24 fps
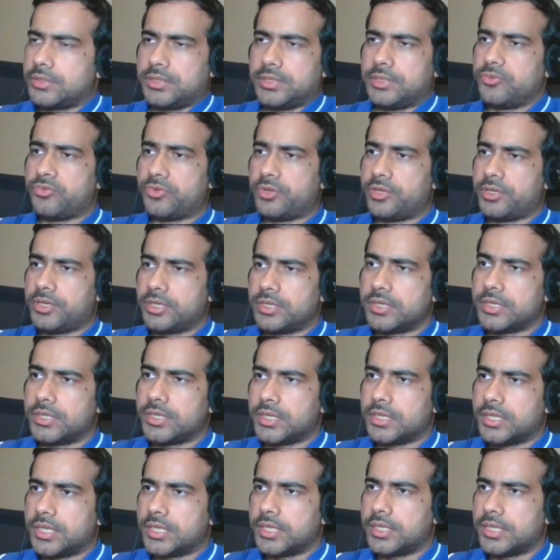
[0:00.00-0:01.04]
If you
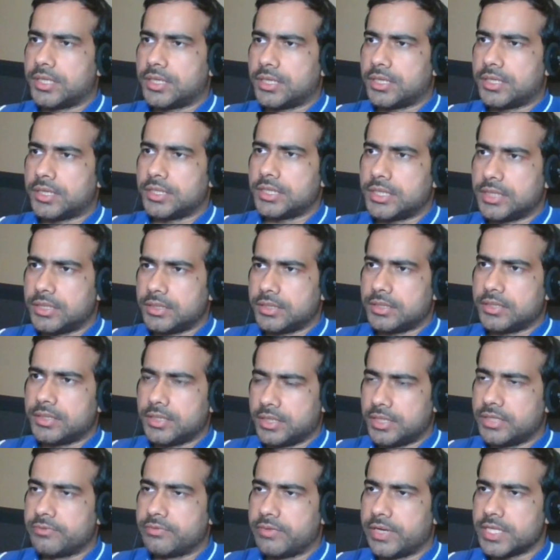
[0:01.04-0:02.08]
are
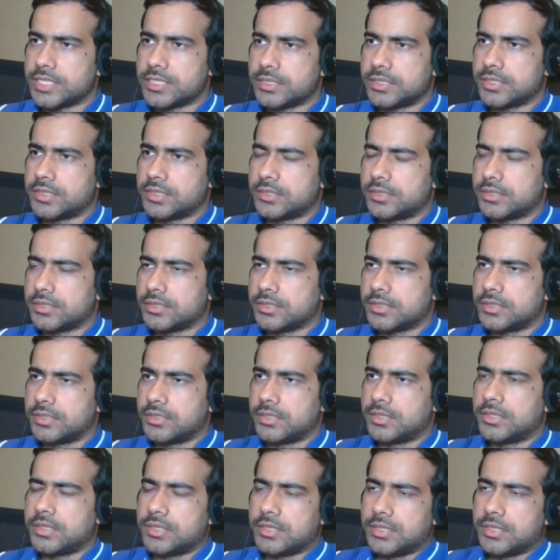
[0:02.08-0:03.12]
an investor
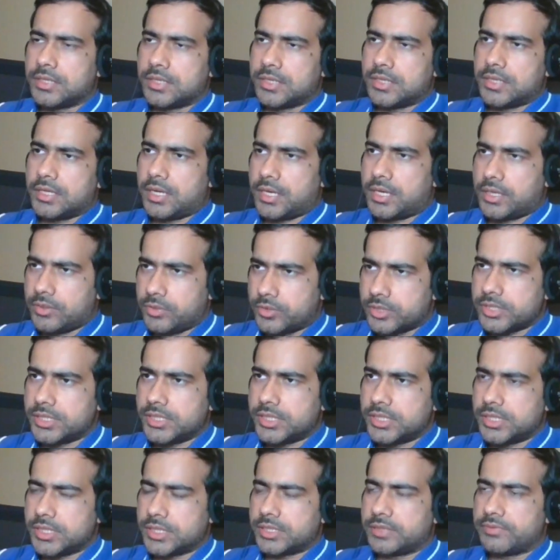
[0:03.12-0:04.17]
and you are a
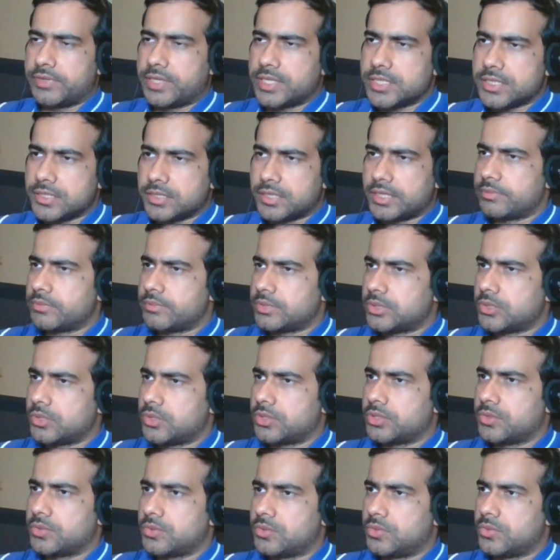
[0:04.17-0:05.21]
serious investor, I'm
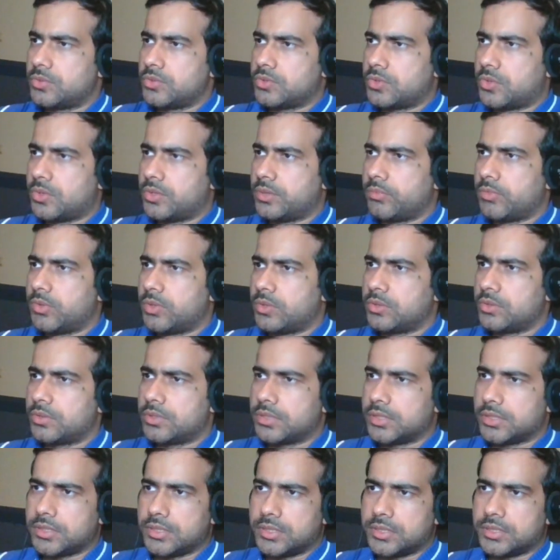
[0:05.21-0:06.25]
sure you know
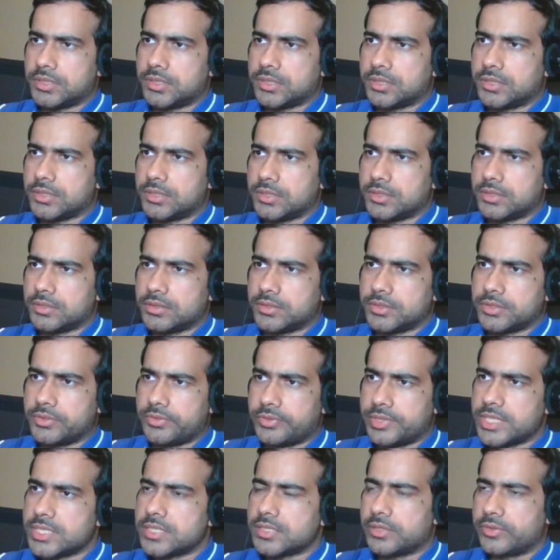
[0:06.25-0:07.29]
about the
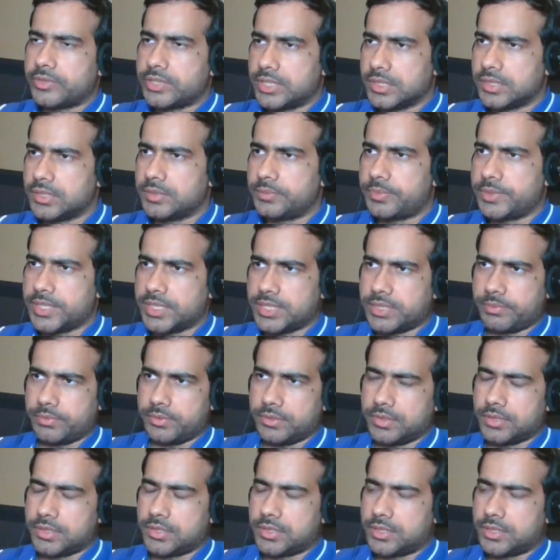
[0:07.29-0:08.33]
risk return principle,